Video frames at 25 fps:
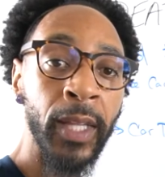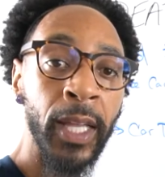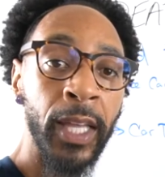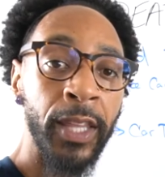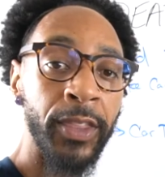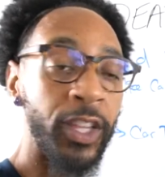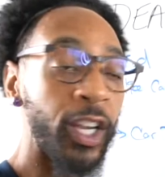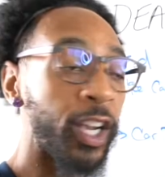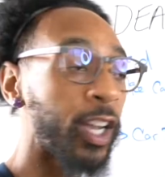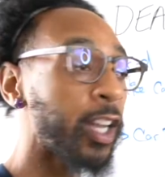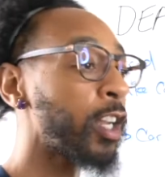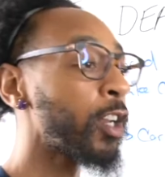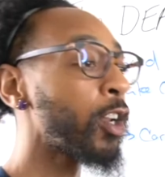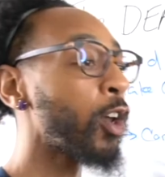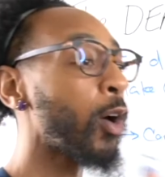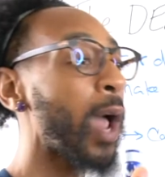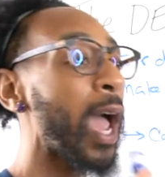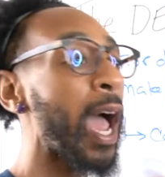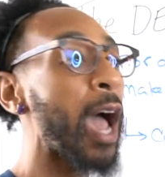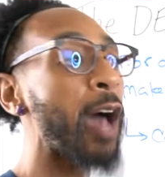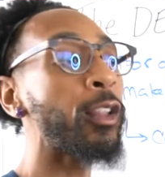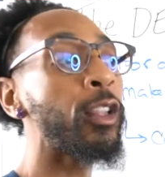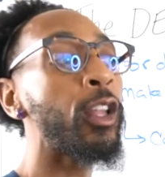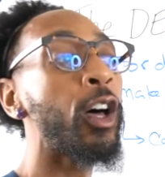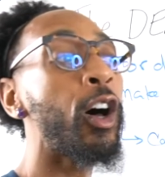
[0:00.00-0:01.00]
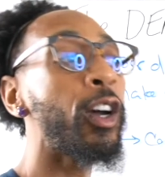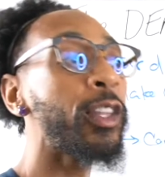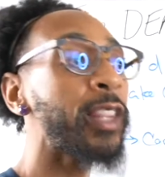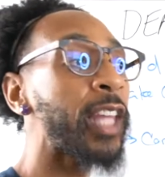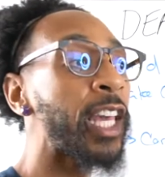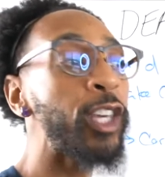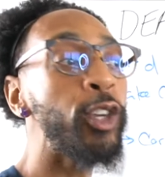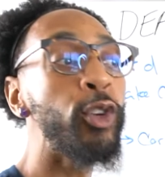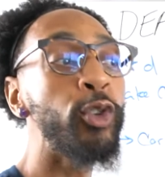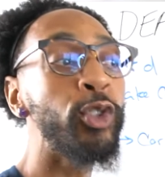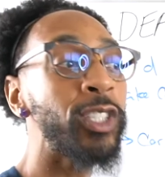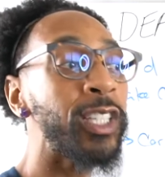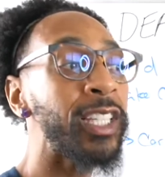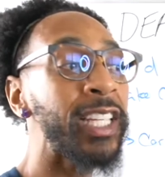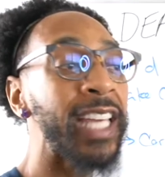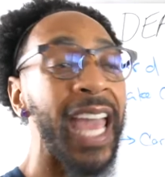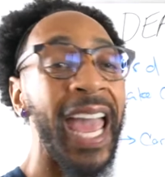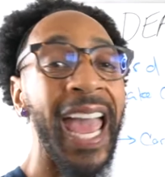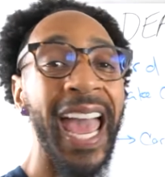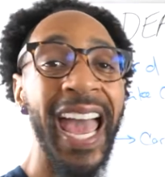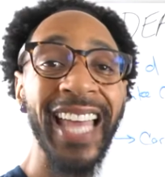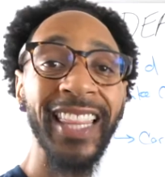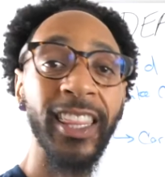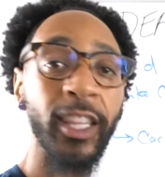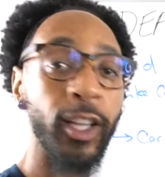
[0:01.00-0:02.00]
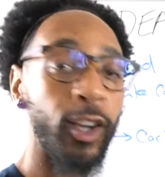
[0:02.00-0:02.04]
They're going to know how long they usually had the